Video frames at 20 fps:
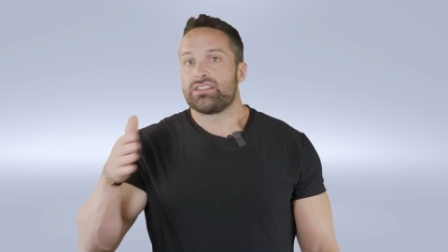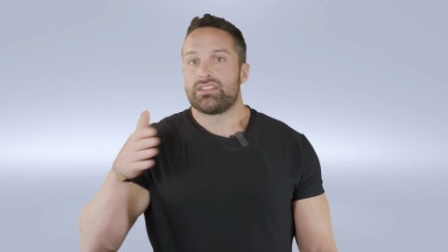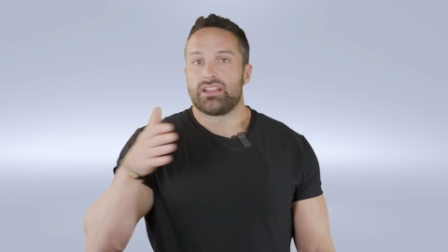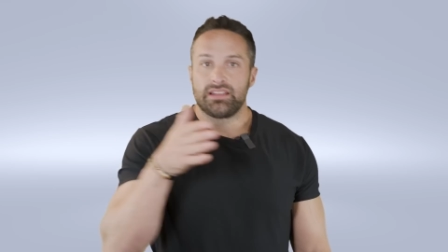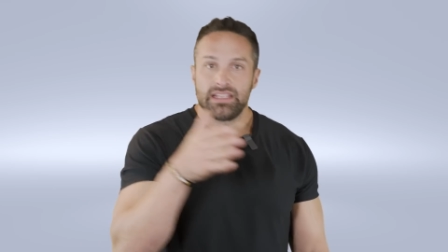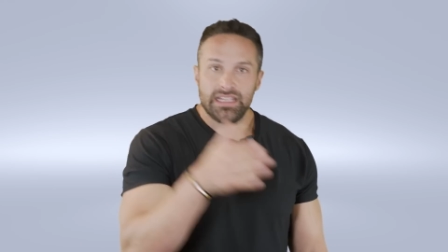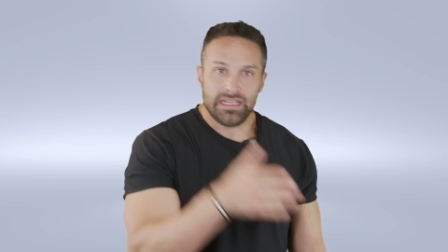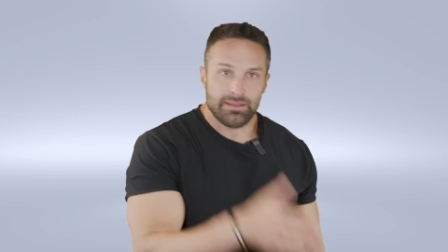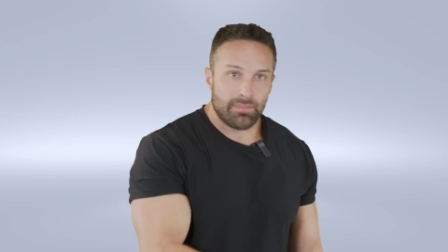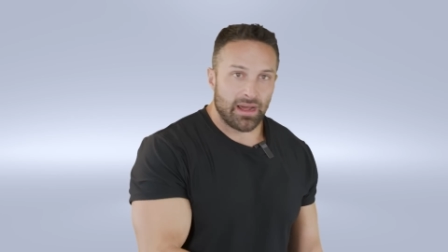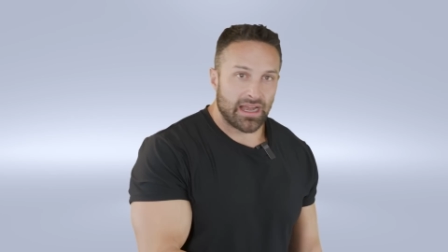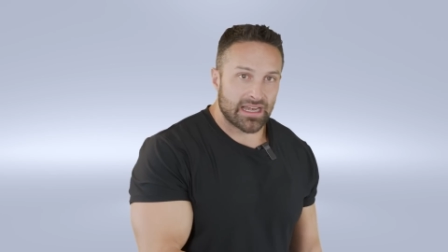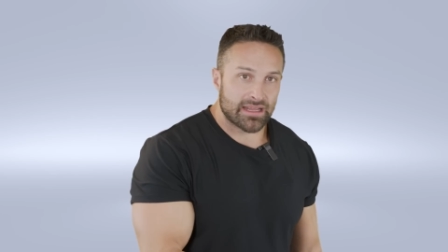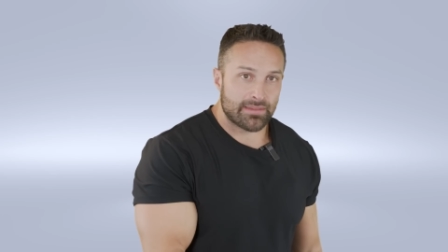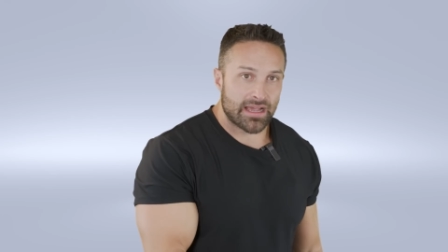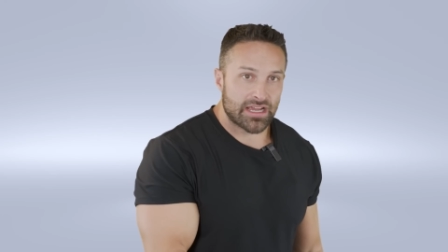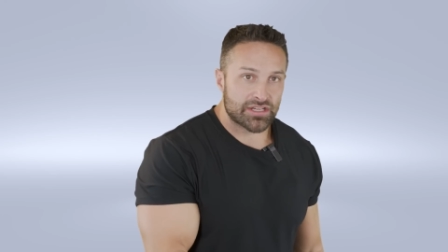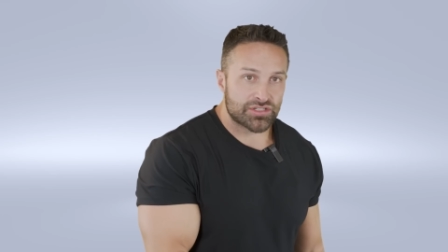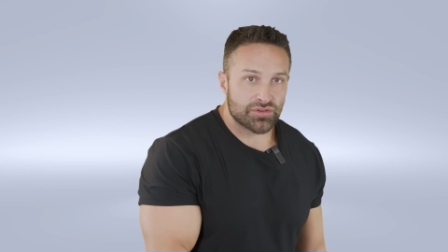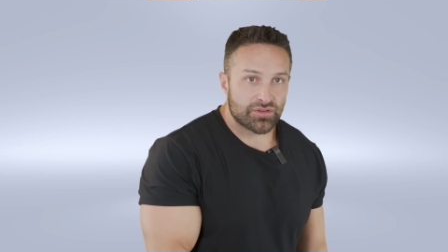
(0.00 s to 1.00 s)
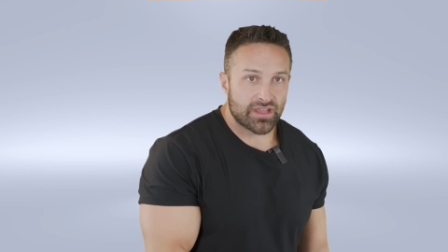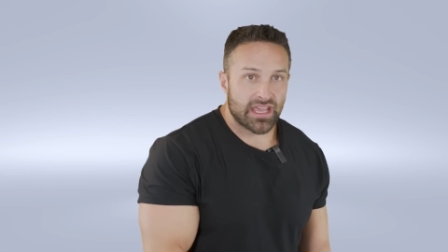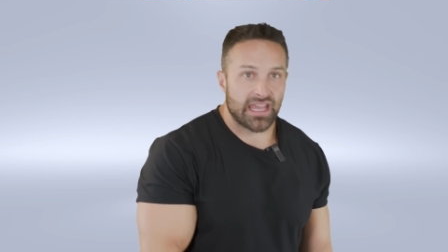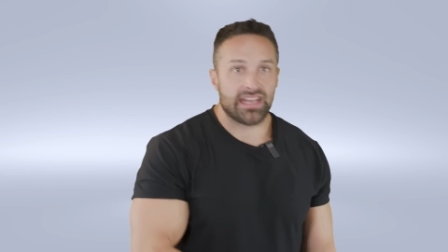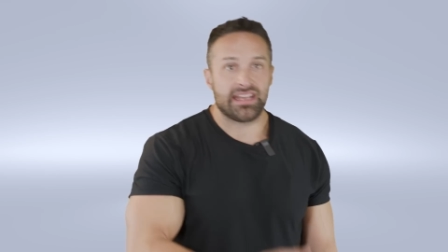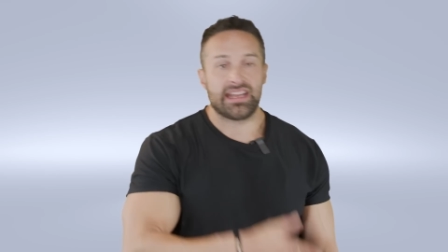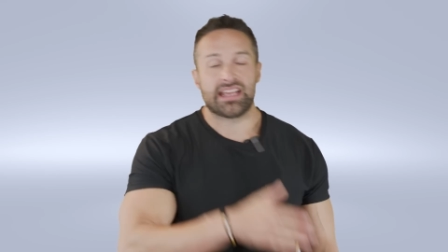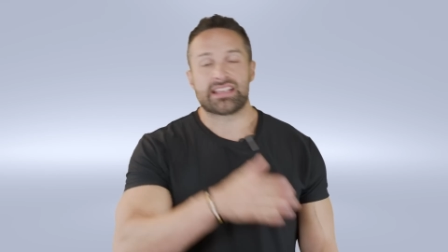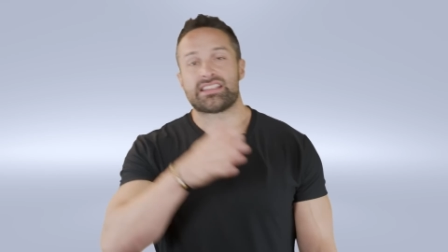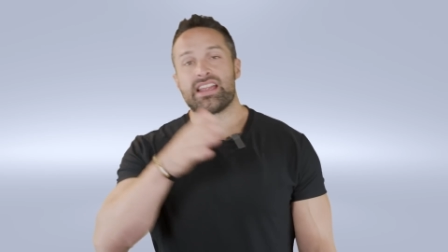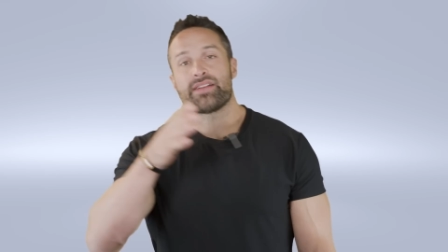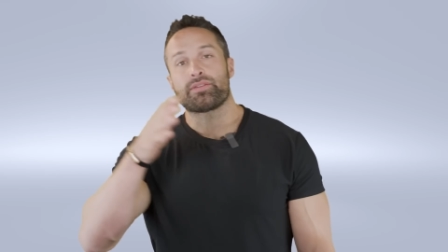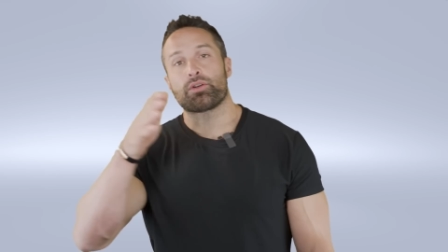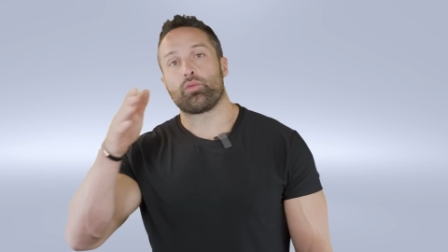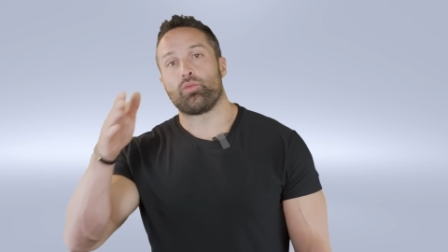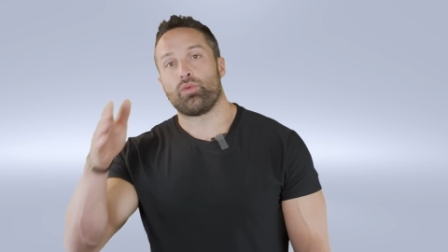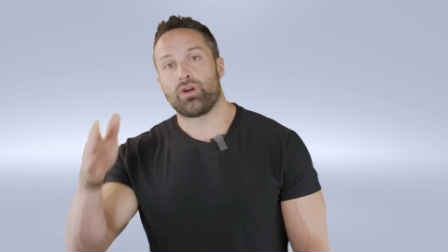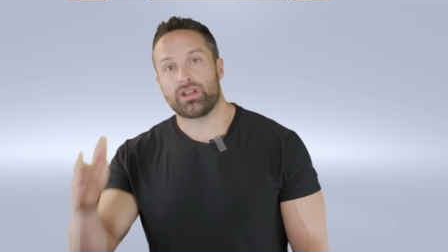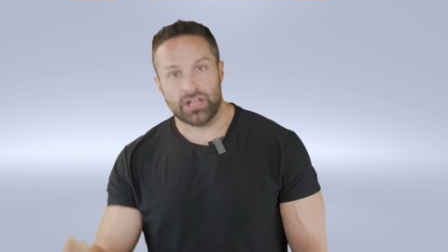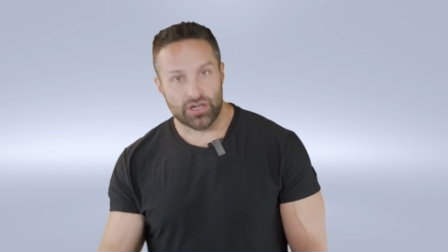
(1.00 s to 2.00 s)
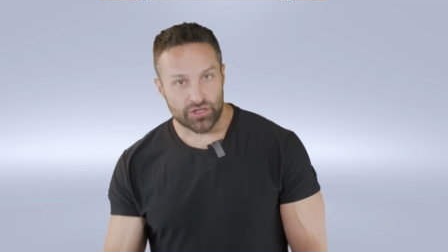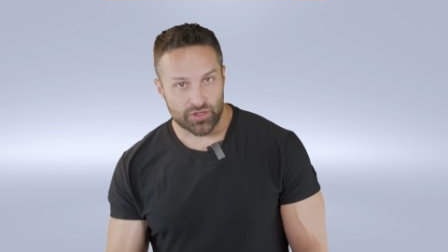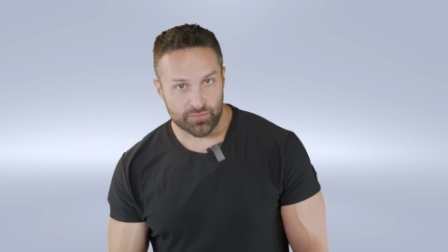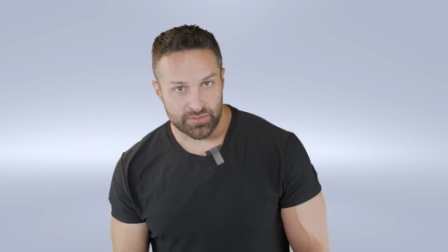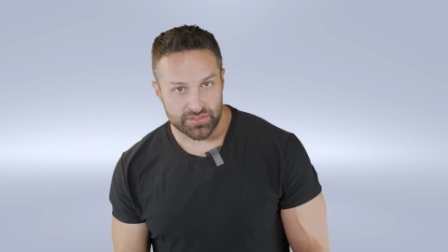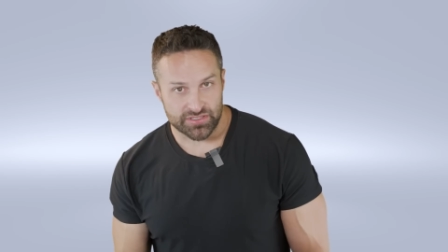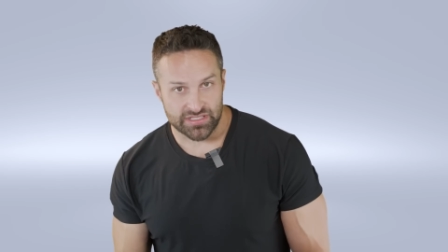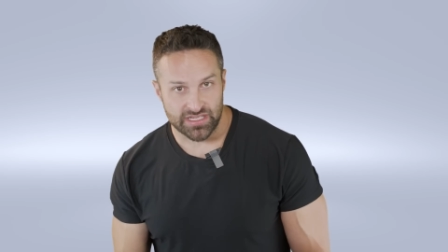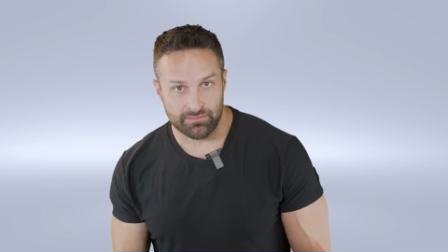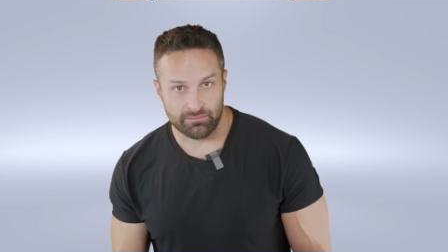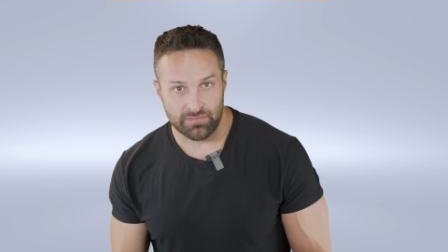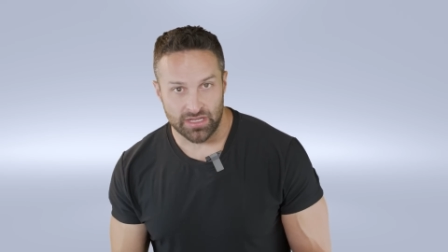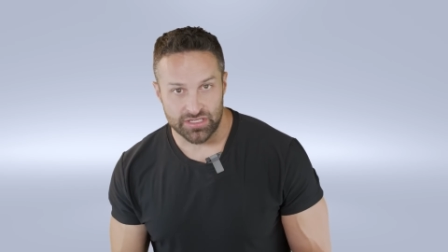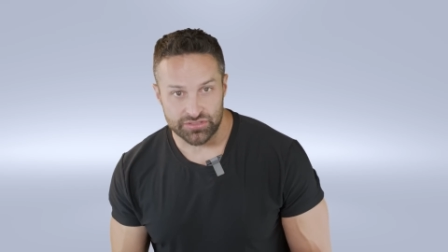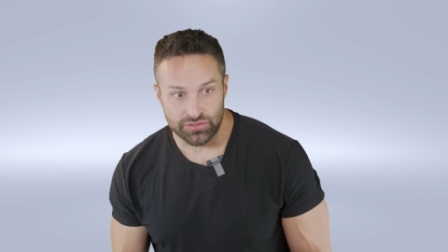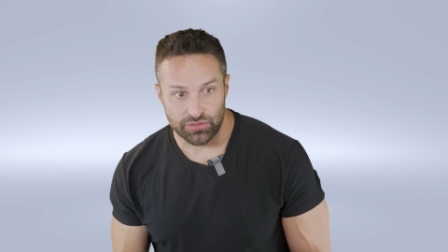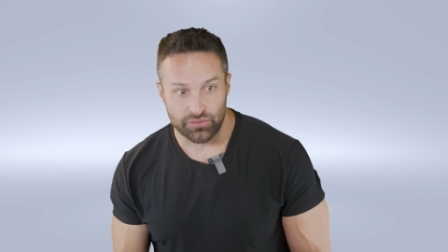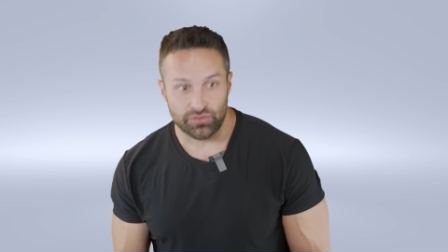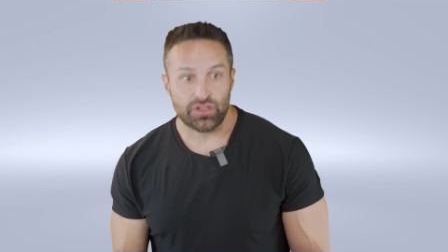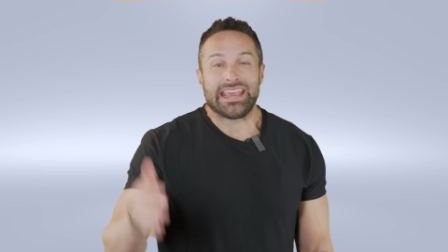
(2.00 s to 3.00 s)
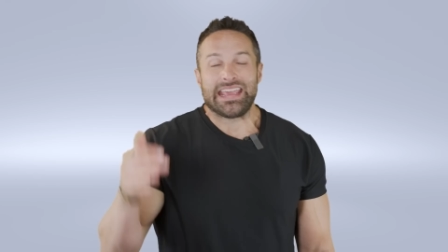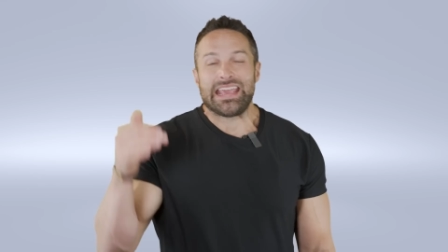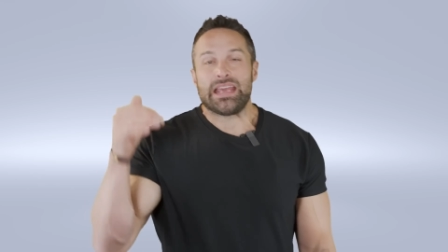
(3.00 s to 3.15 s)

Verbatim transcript: The lean body mass you gain is never 100% muscle